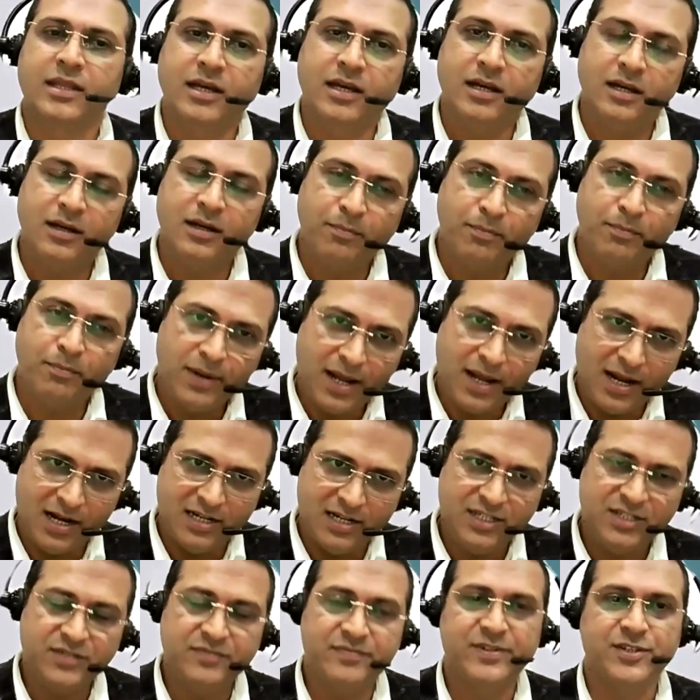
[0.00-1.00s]
The
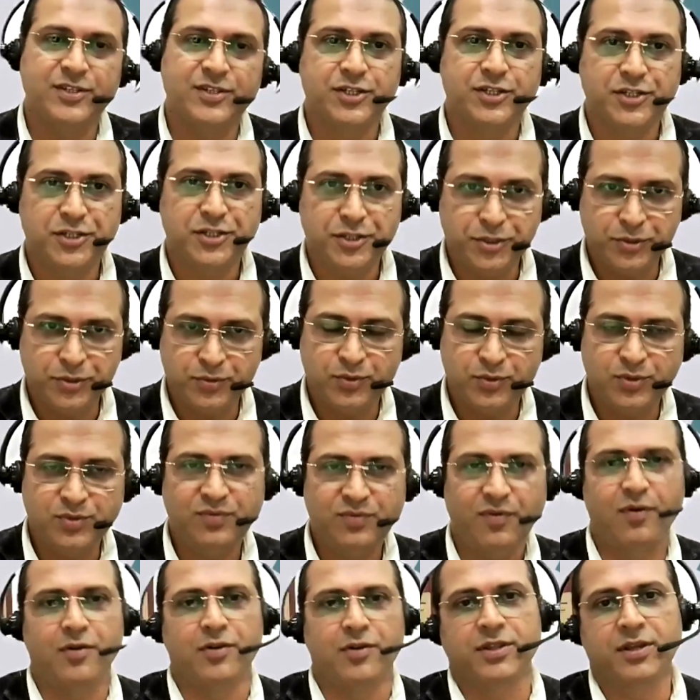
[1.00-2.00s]
plants which is
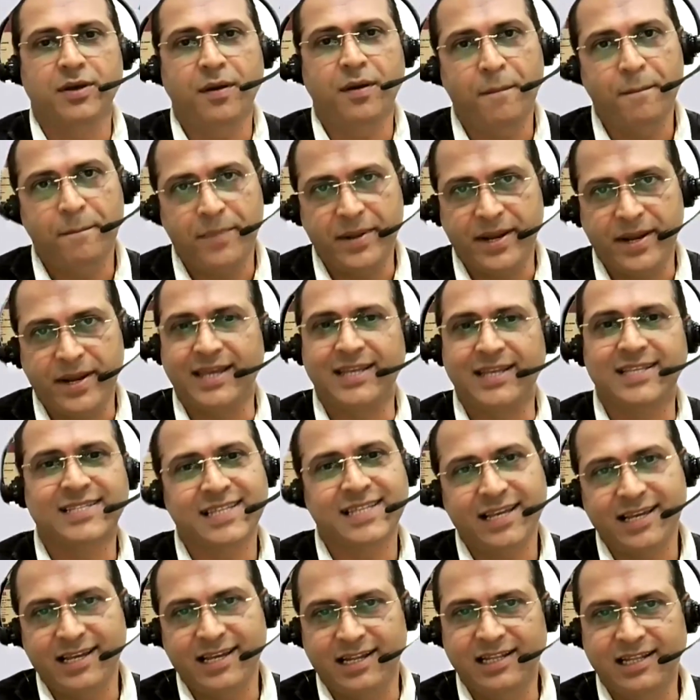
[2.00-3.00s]
used for the
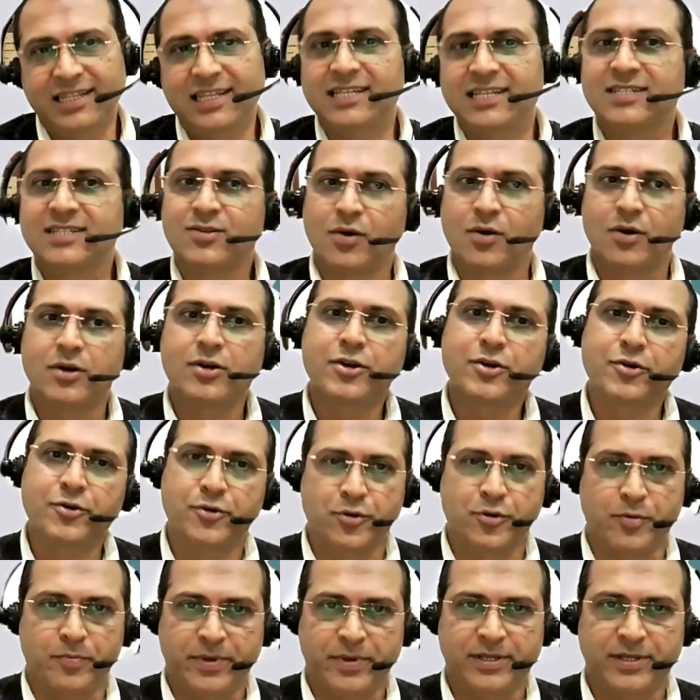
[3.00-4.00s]
brain's health is called
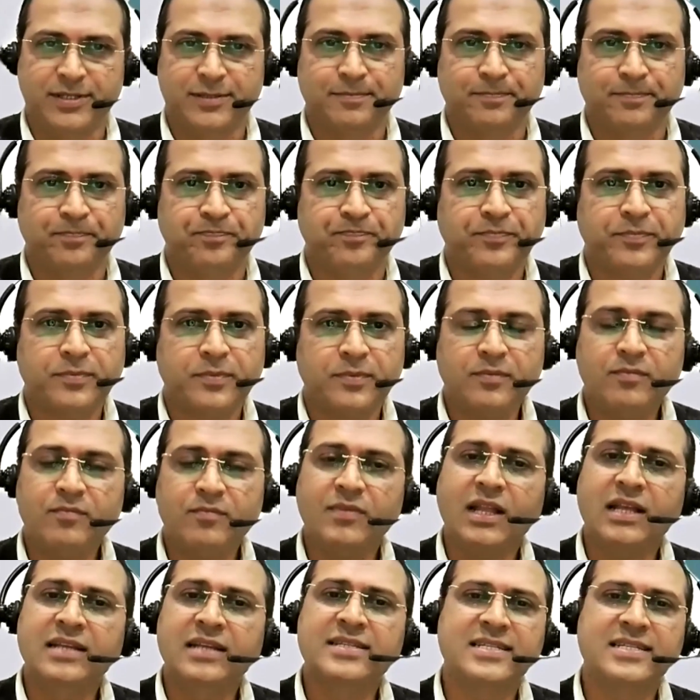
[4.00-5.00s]
nootropics.
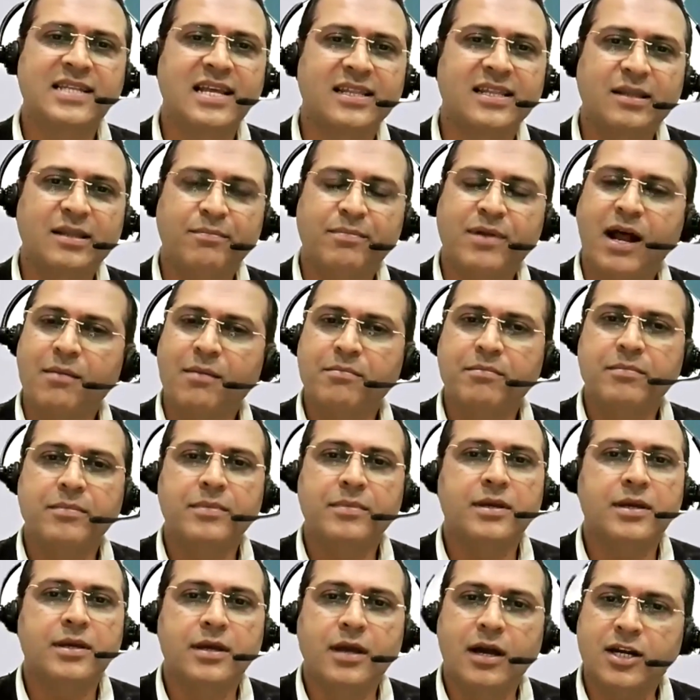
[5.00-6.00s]
Just like the
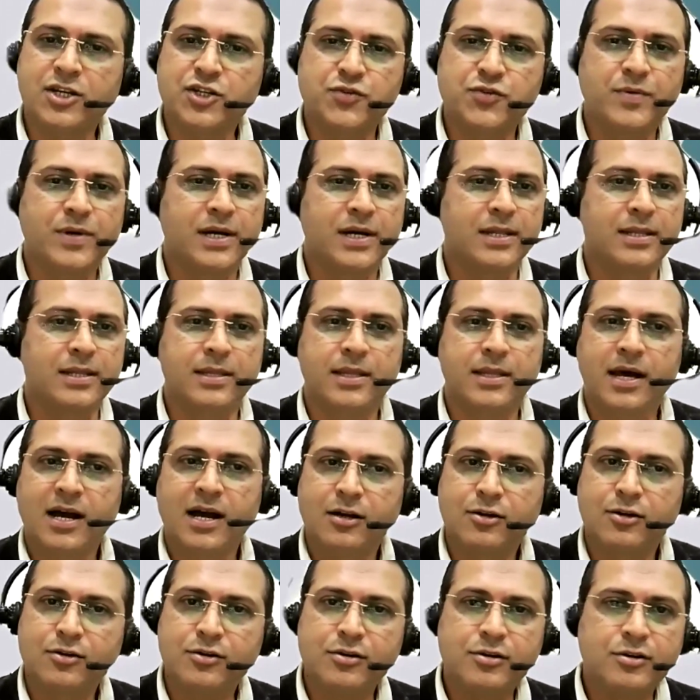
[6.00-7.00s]
Brahmi,
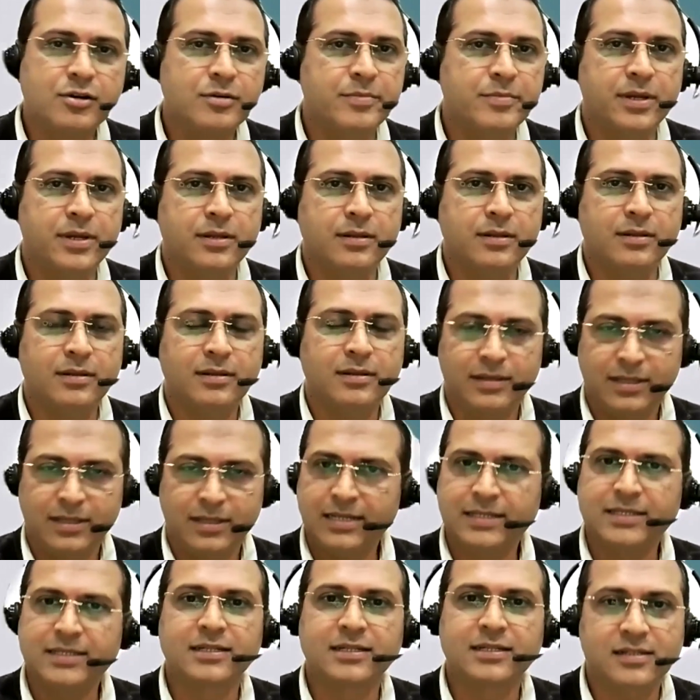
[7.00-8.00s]
Ashwagandha, curcumin,
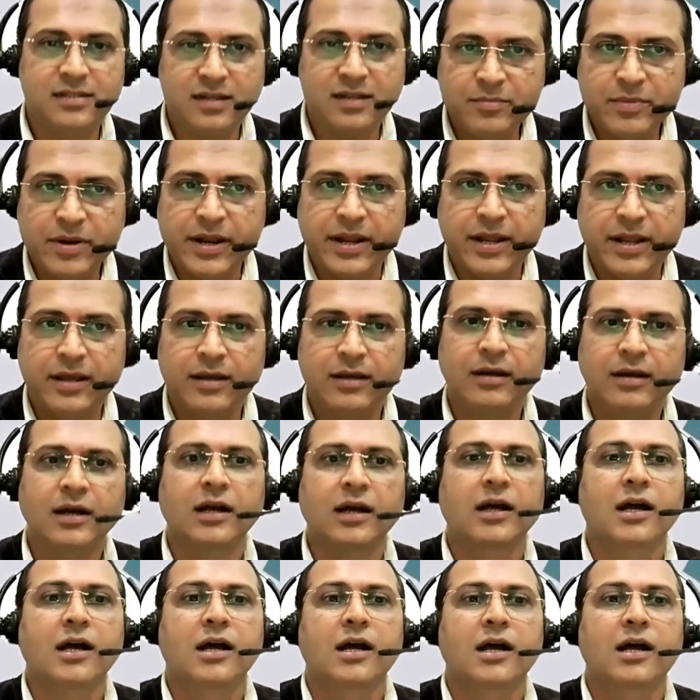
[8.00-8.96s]
that's a turmeric.